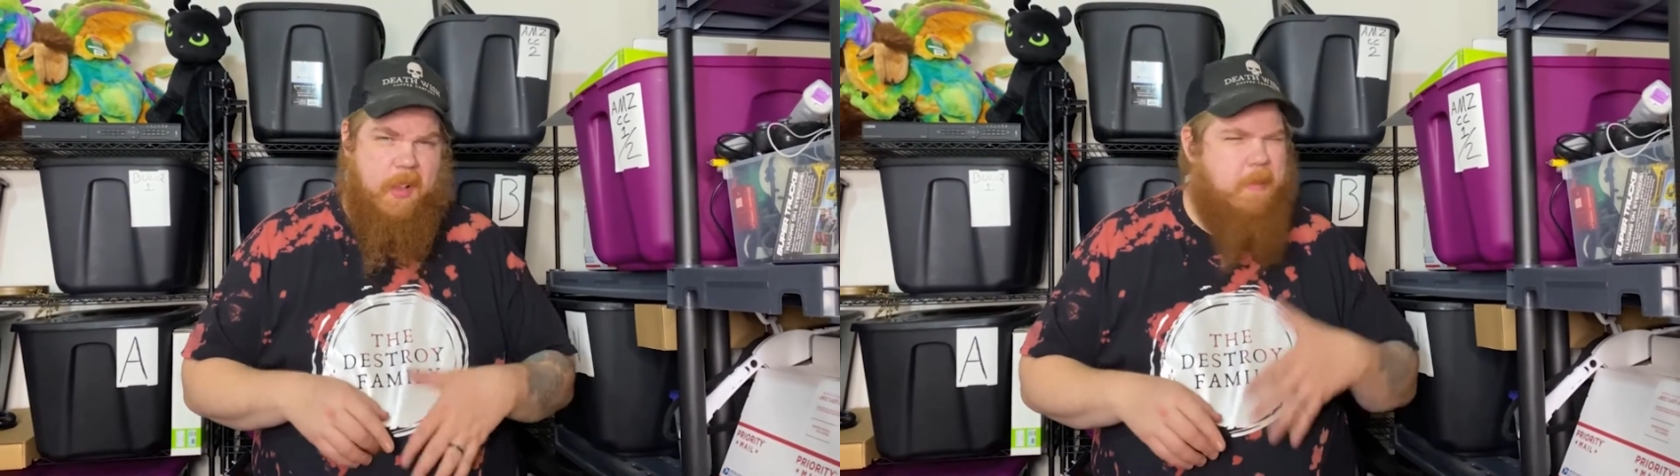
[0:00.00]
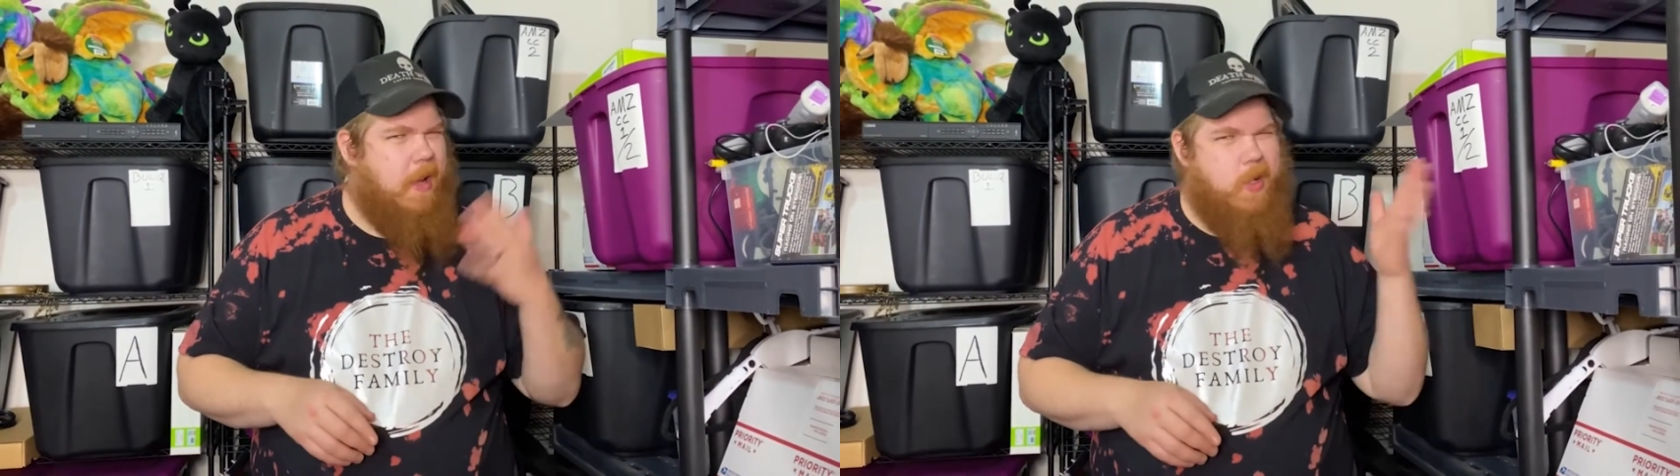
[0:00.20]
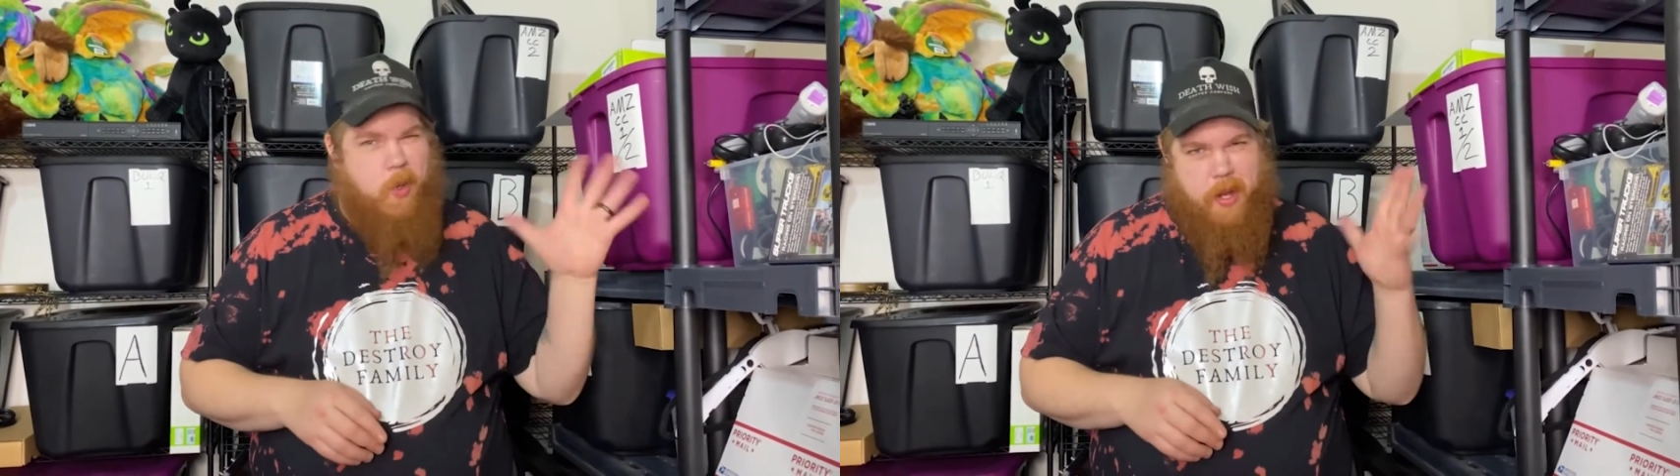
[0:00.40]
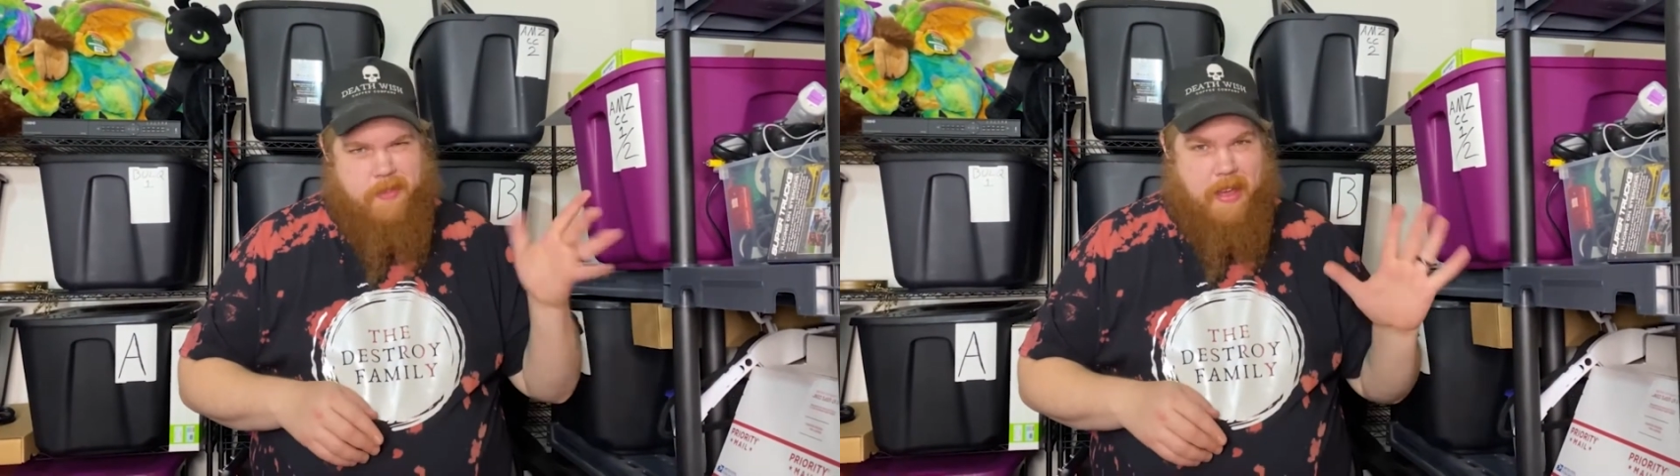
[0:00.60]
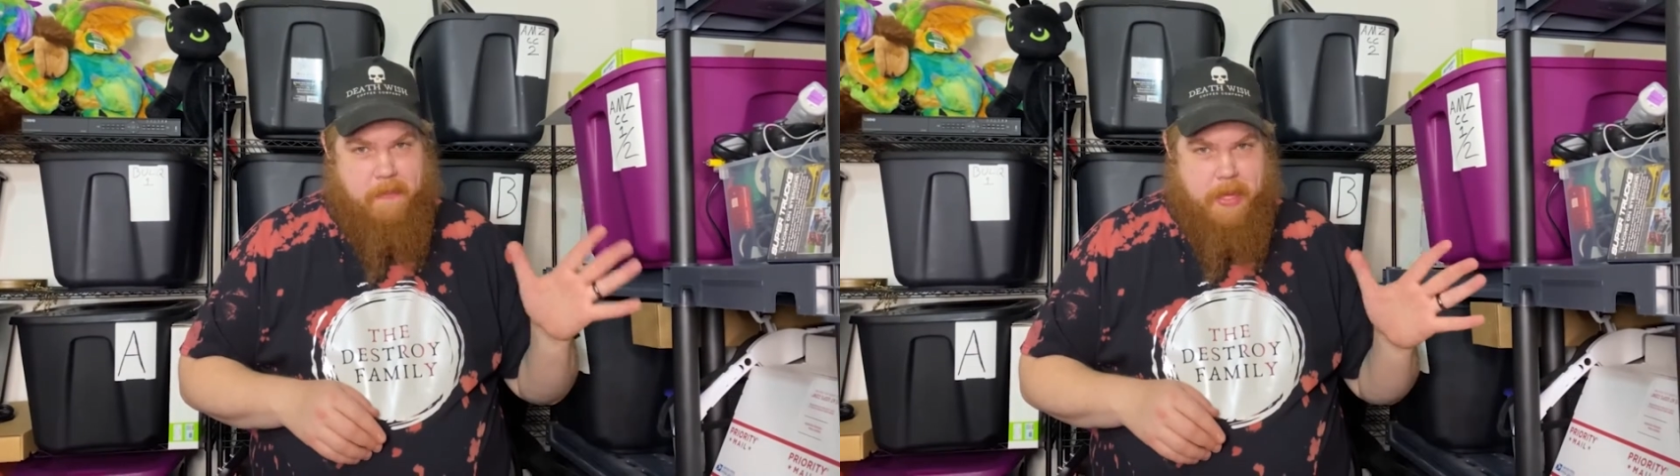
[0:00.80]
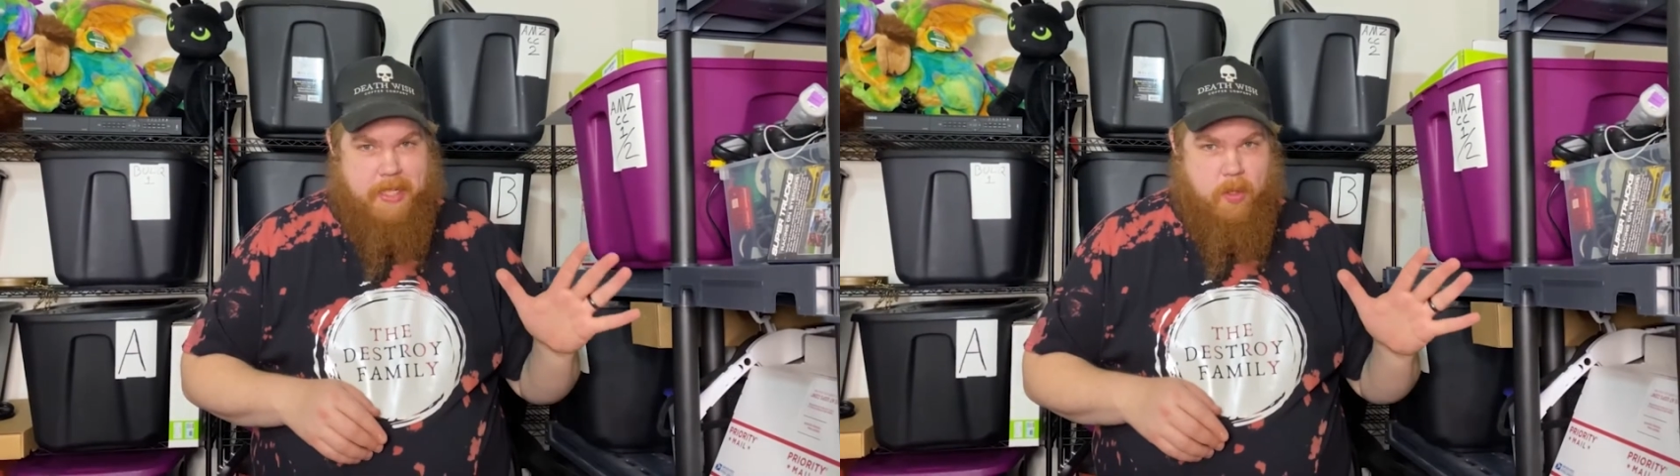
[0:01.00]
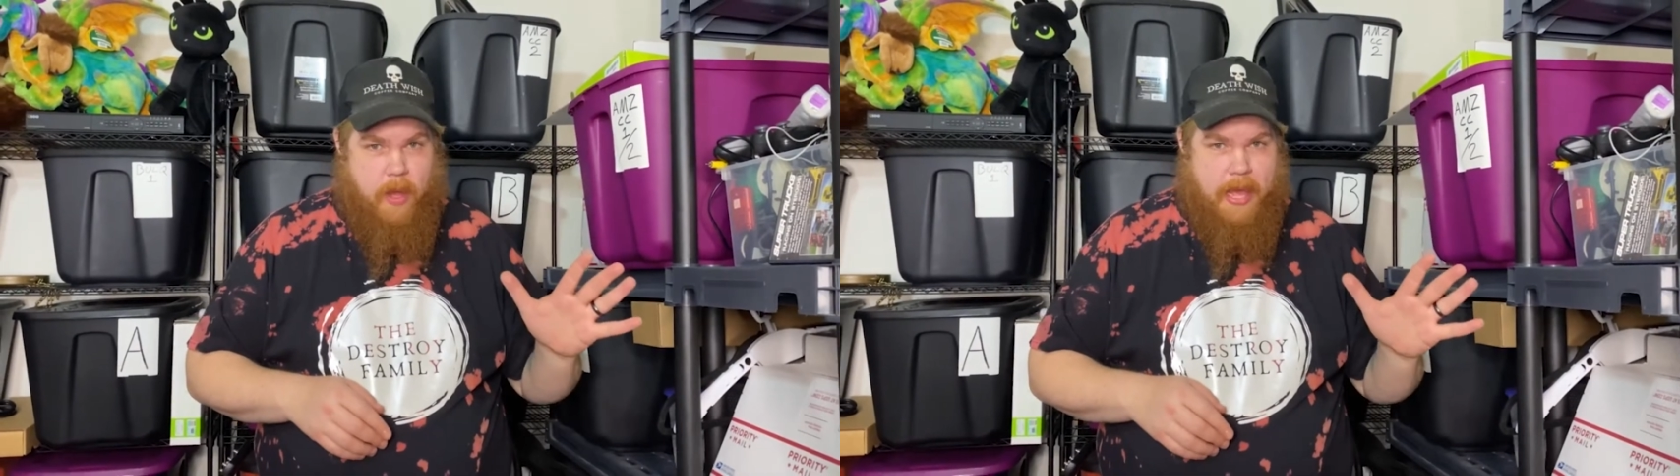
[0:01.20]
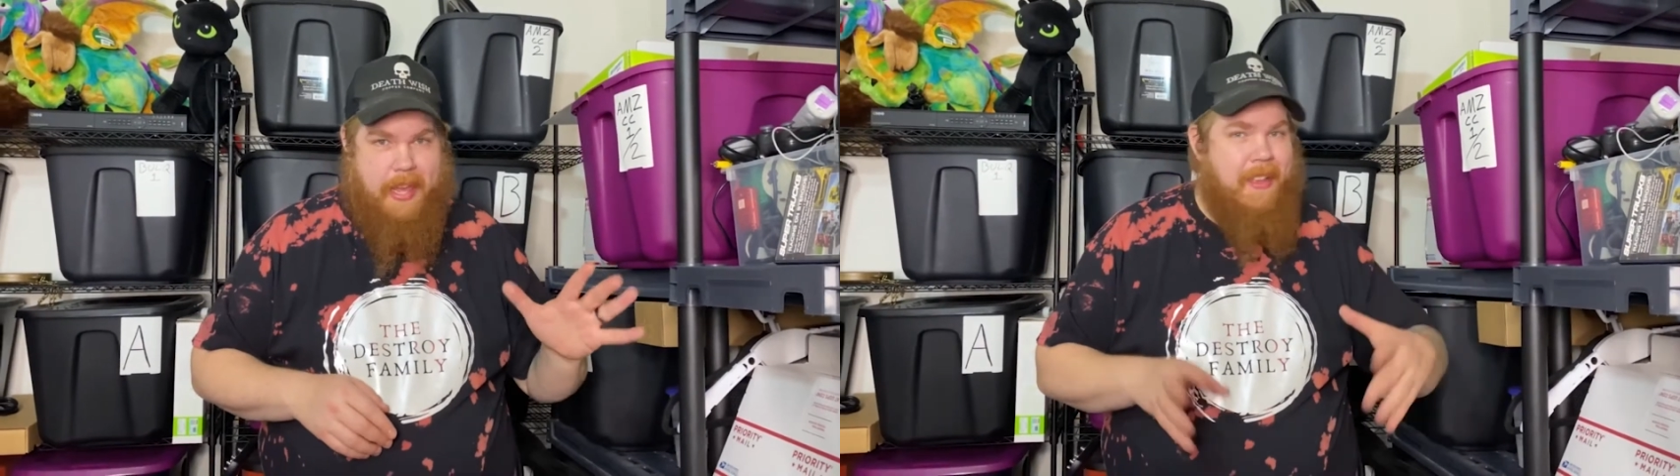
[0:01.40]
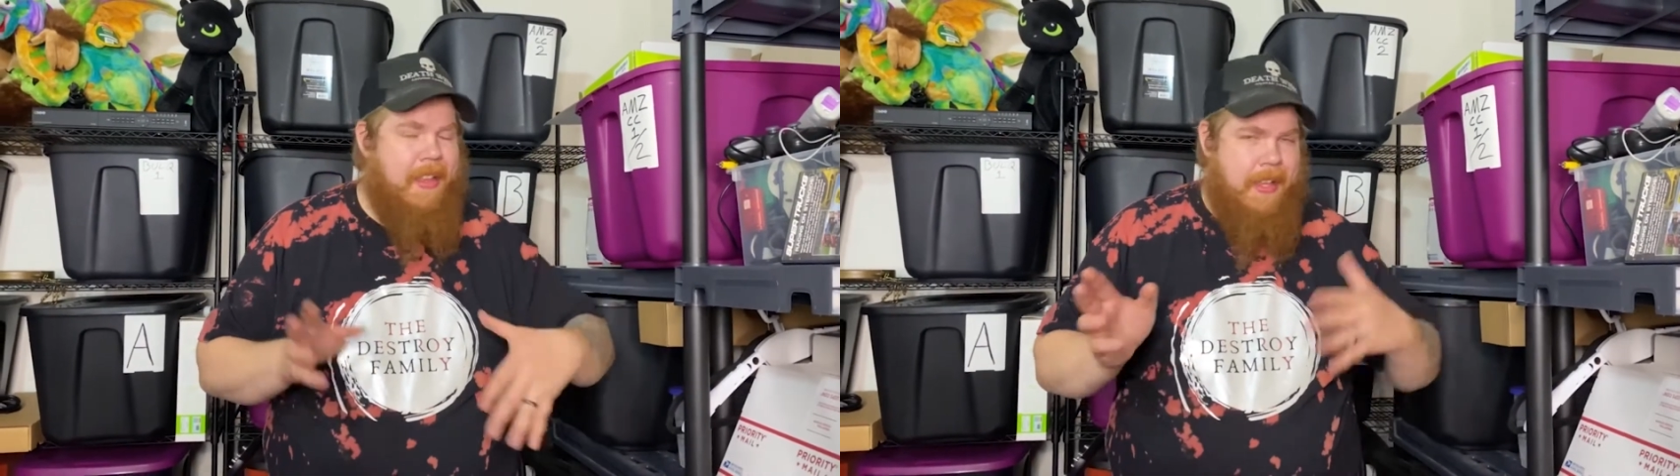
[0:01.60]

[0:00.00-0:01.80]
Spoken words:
about 25 minutes away,